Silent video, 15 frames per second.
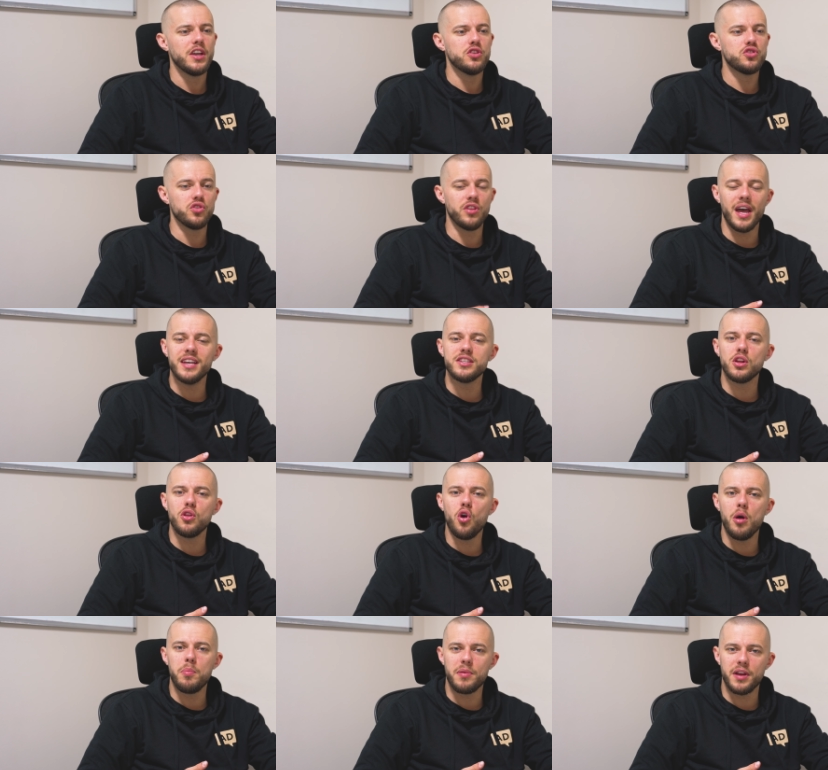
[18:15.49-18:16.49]
So there is a
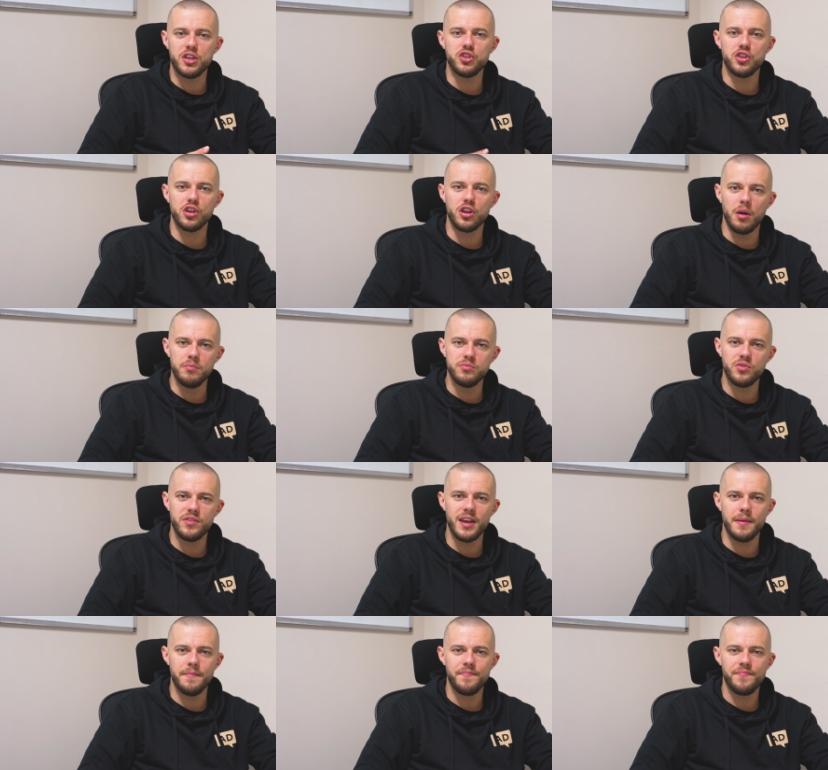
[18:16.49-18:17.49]
lot of pressure that comes with
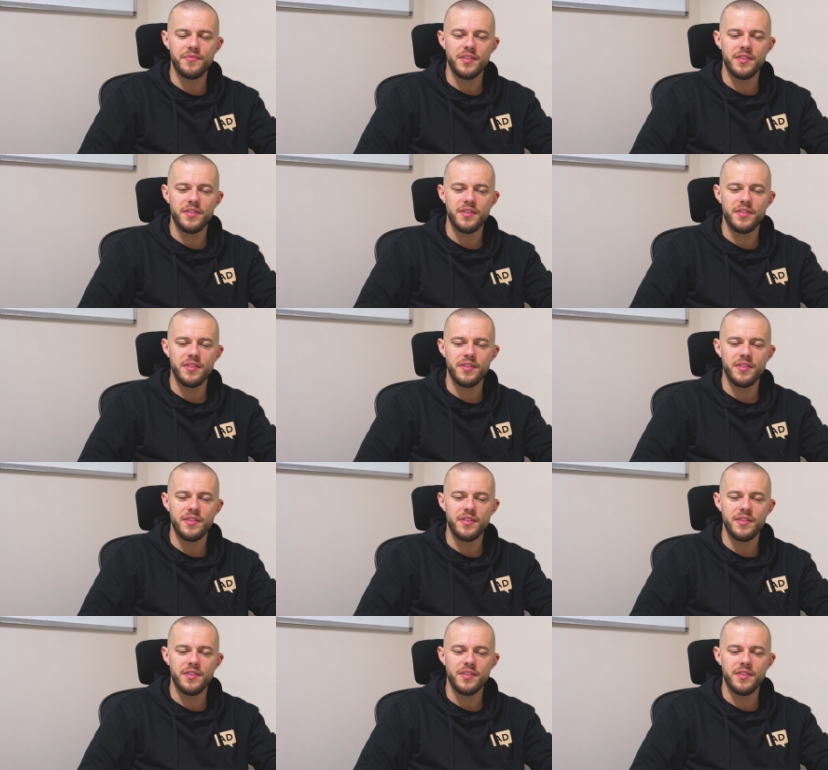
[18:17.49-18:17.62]
that.